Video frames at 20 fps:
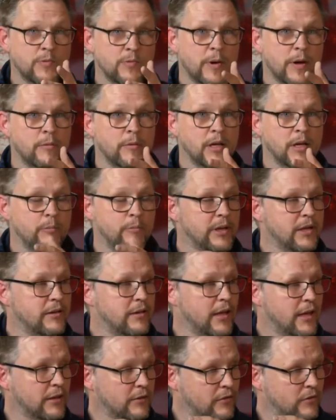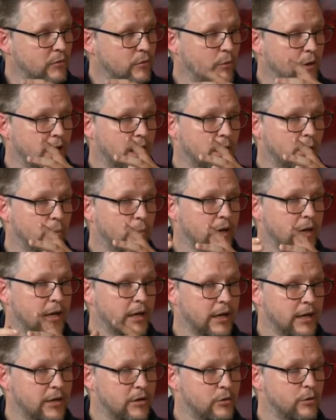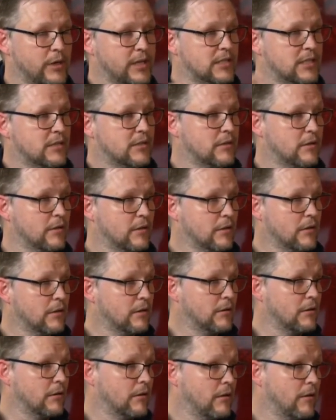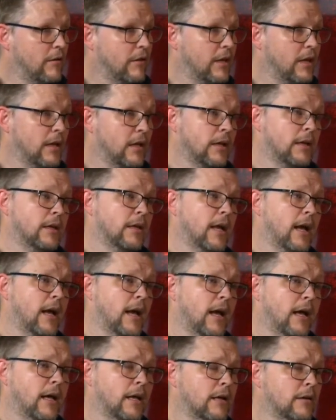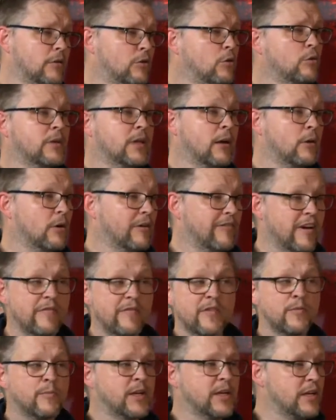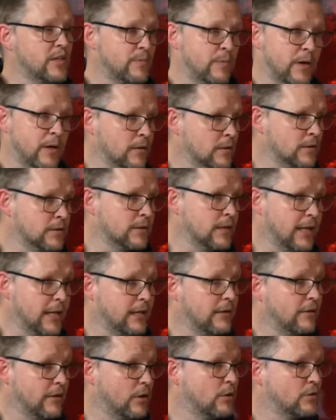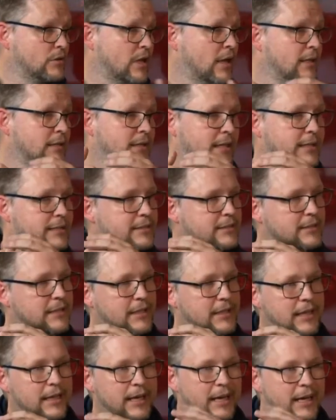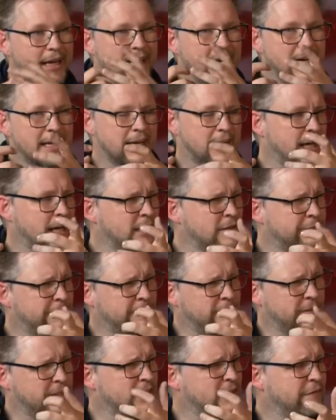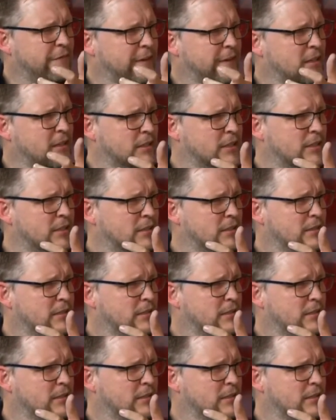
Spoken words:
experiment in PTS where we increased the cooldown of everybody's pulse in those contexts. And it kind of didn't feel good. 'cause